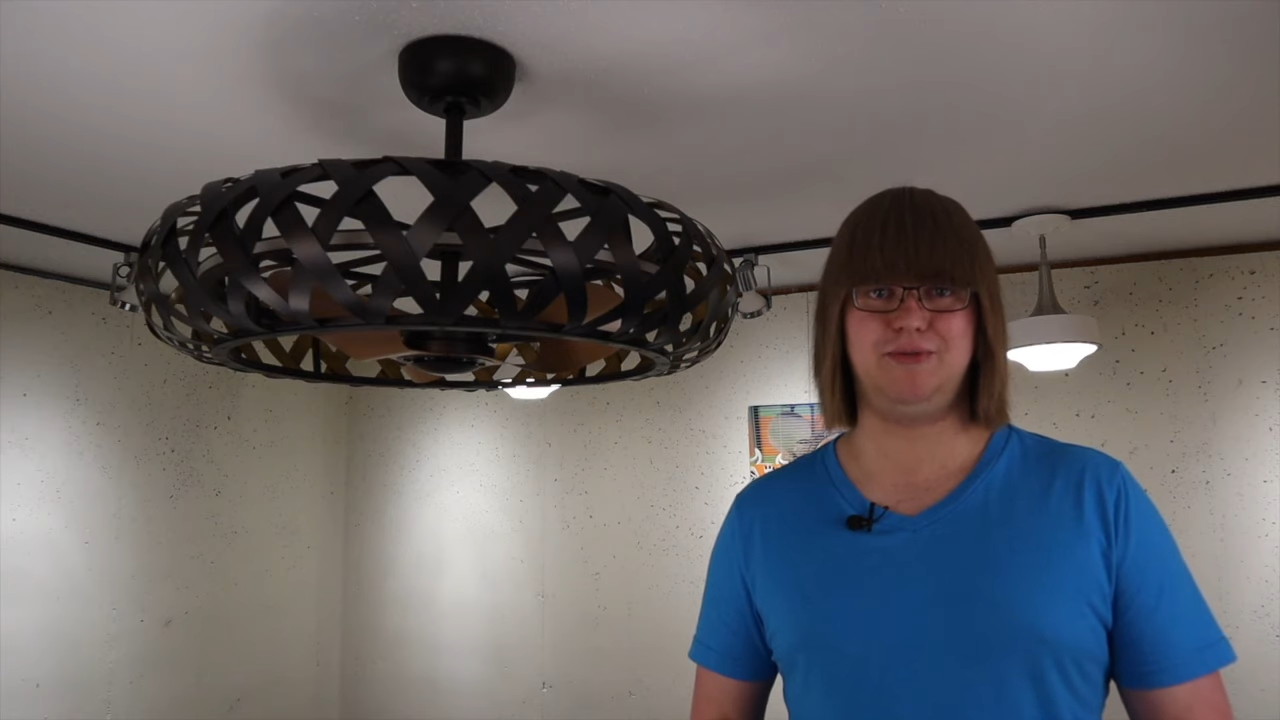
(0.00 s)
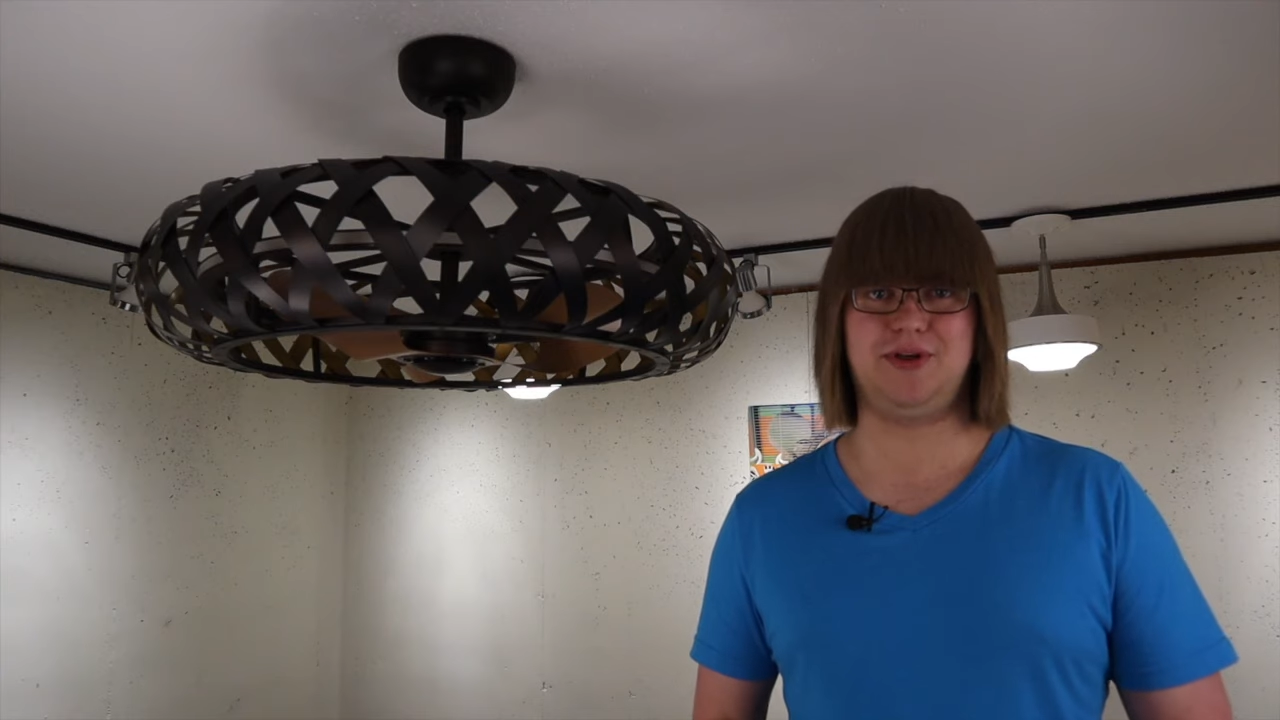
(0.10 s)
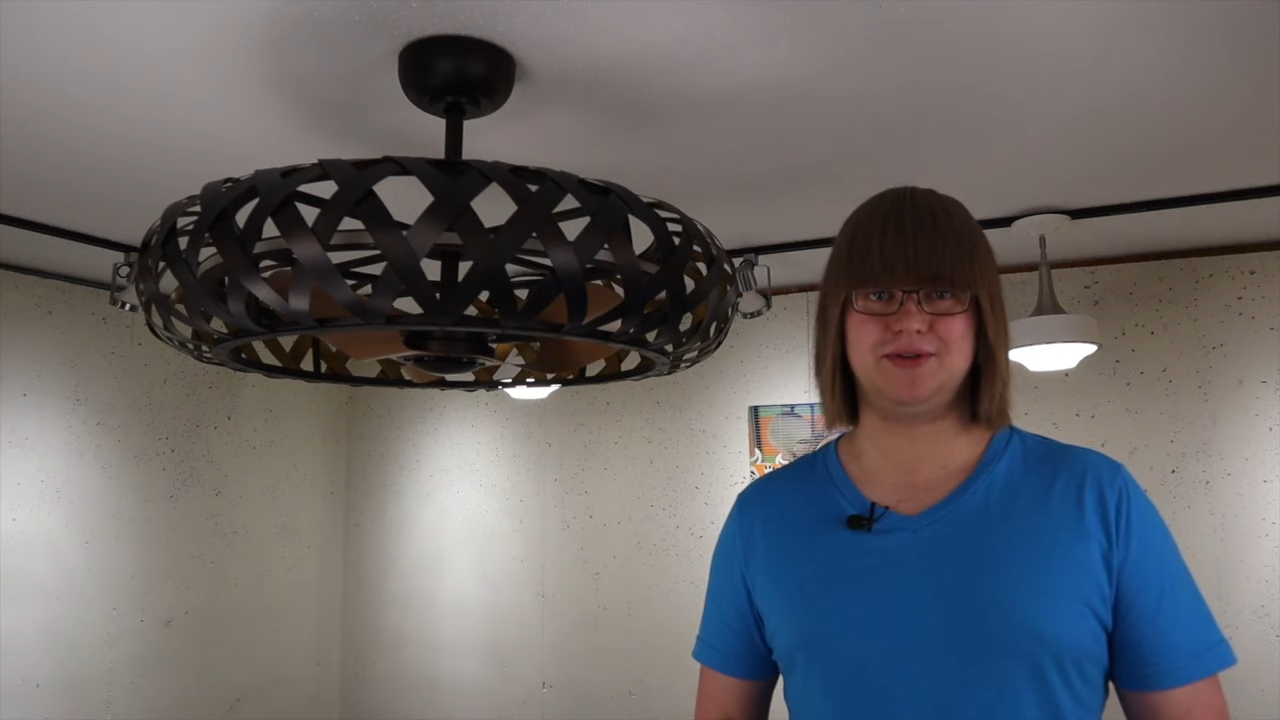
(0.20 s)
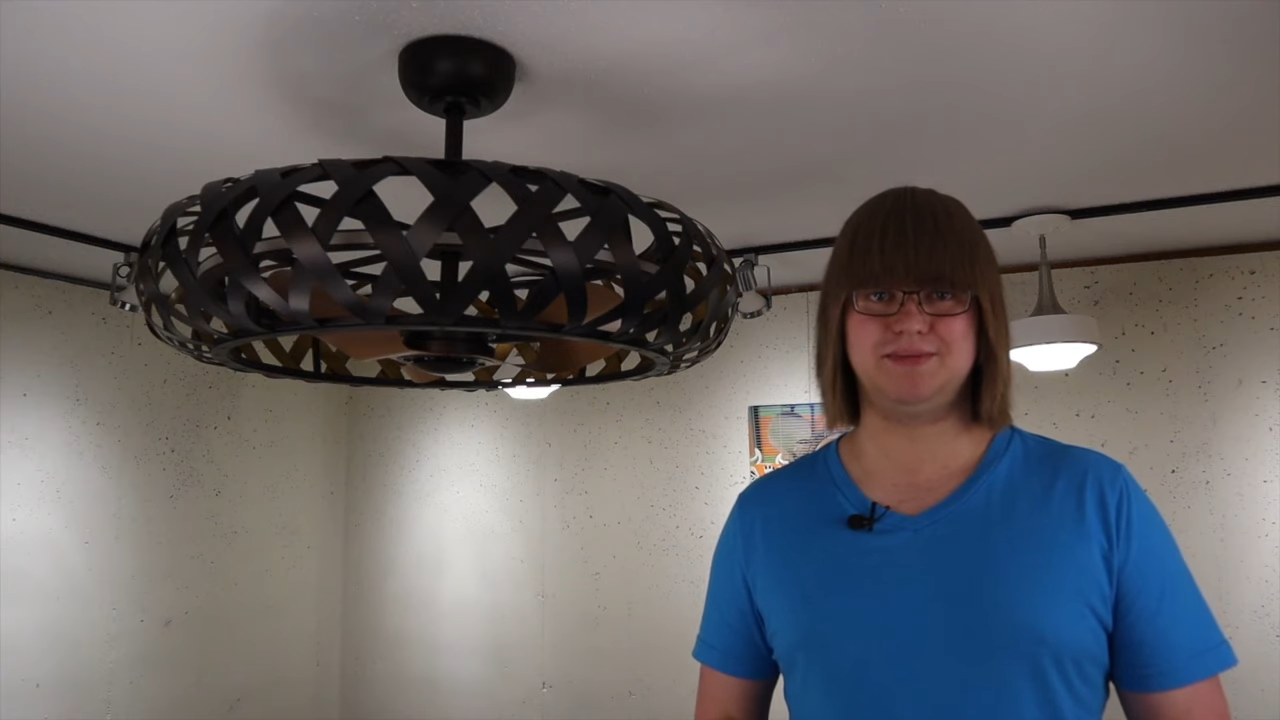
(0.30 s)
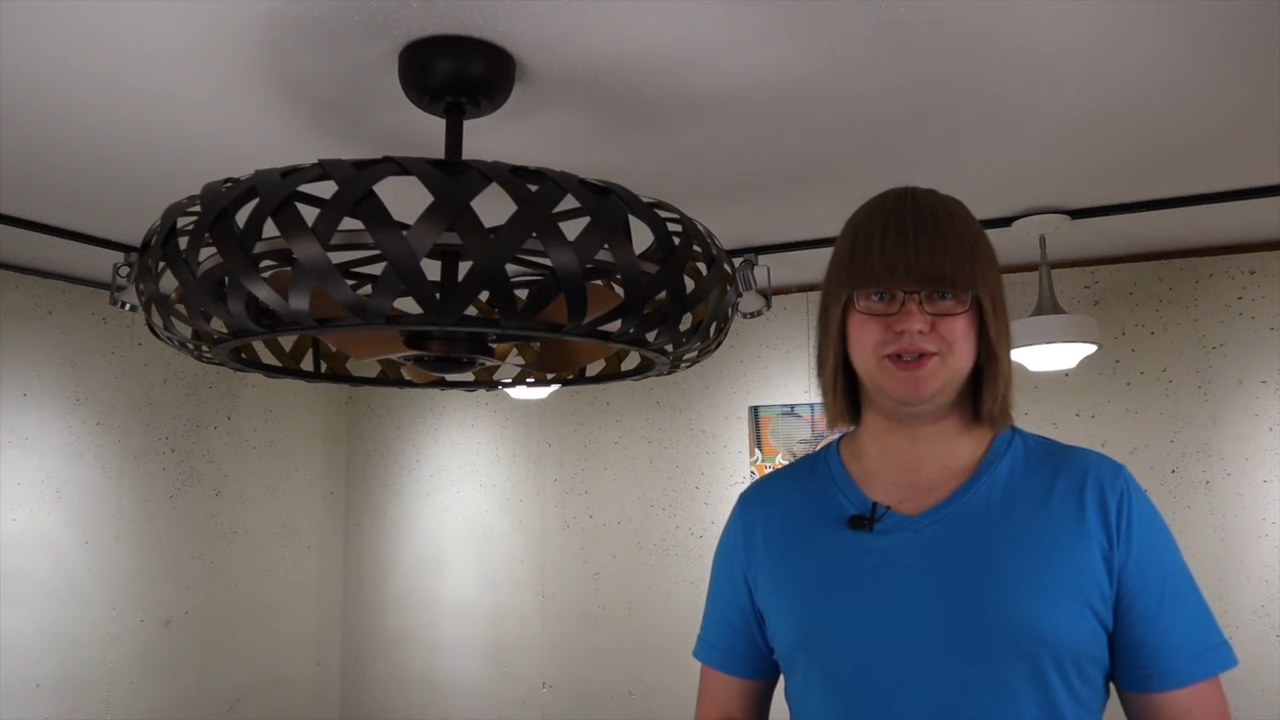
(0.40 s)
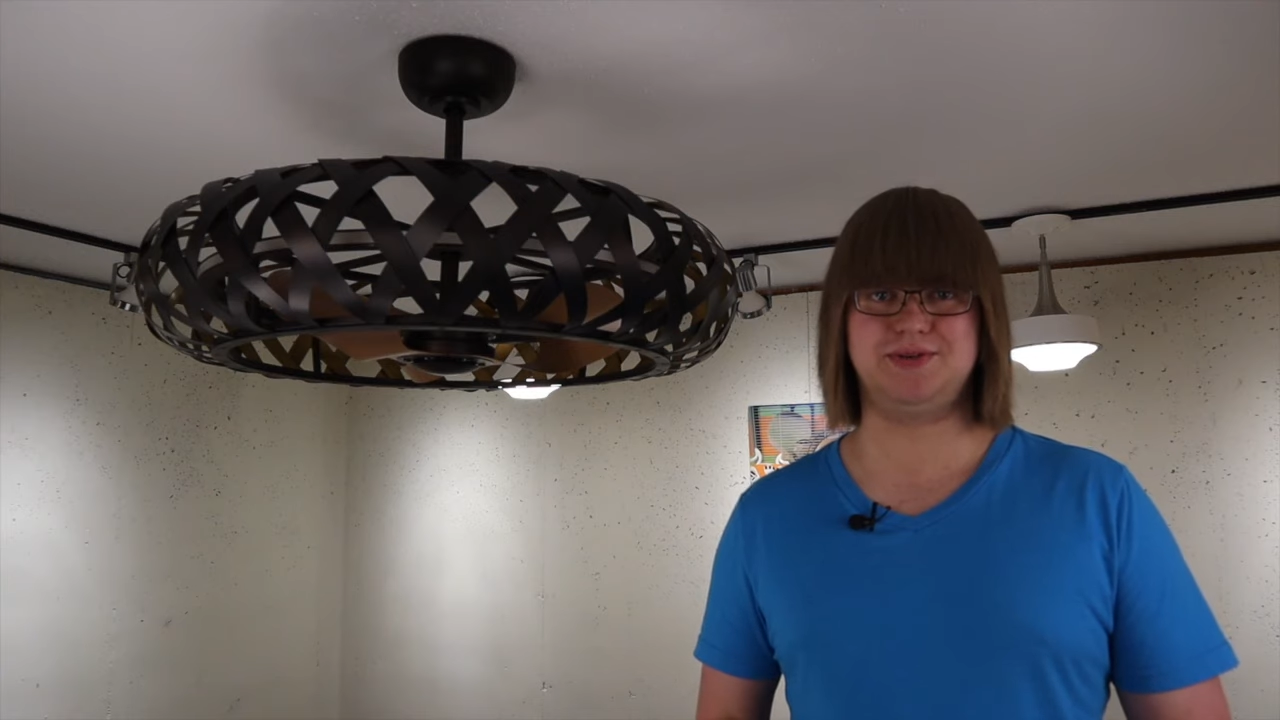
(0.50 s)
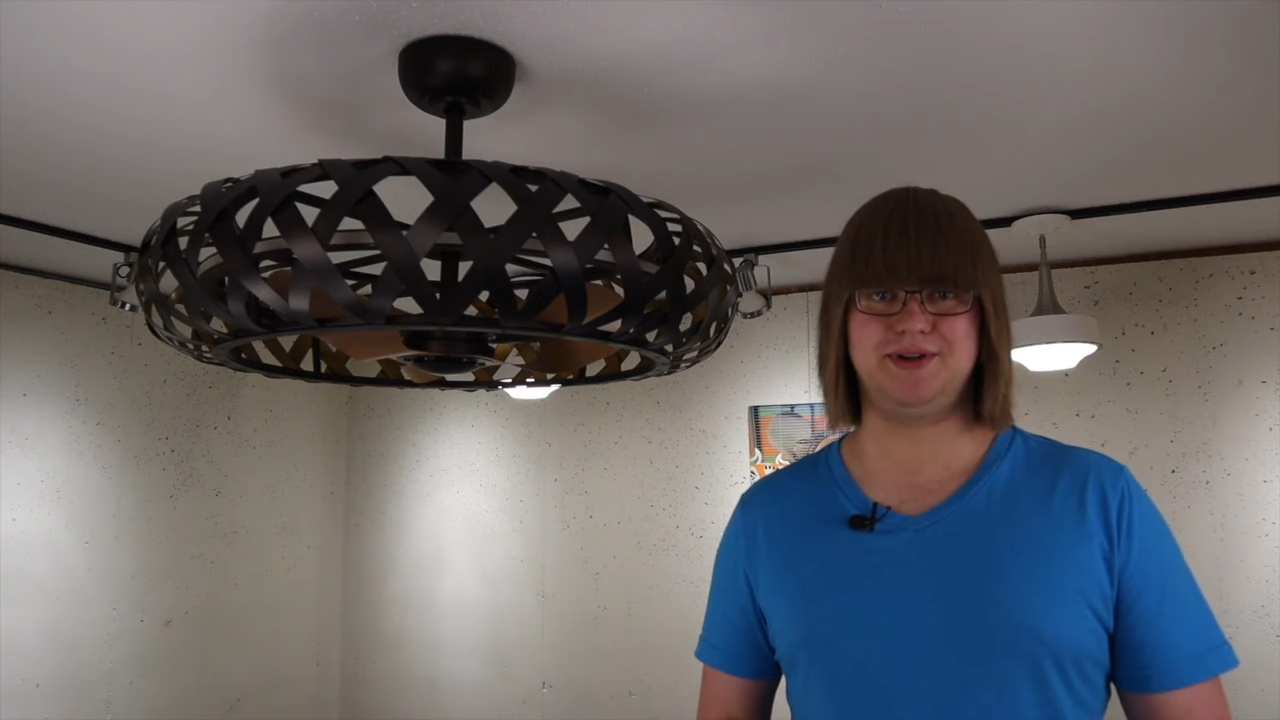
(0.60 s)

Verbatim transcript: and welcome to